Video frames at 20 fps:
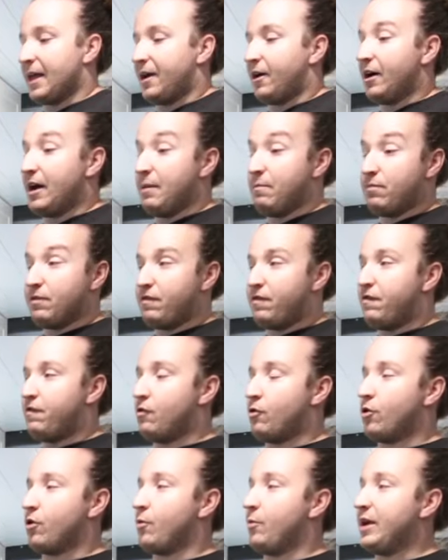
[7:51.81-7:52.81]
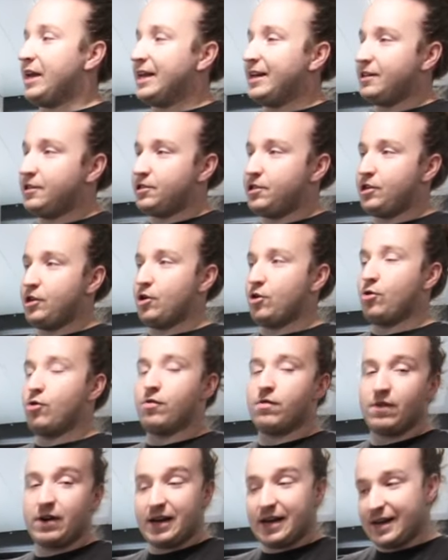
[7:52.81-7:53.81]
All right, before we get into the
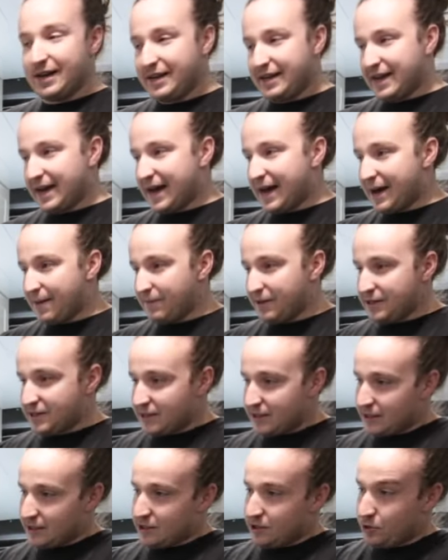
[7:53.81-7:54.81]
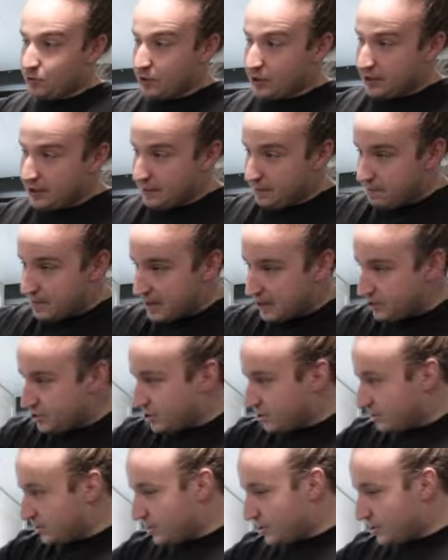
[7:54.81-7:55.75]
overhead cabinets, I'd like to quickly mention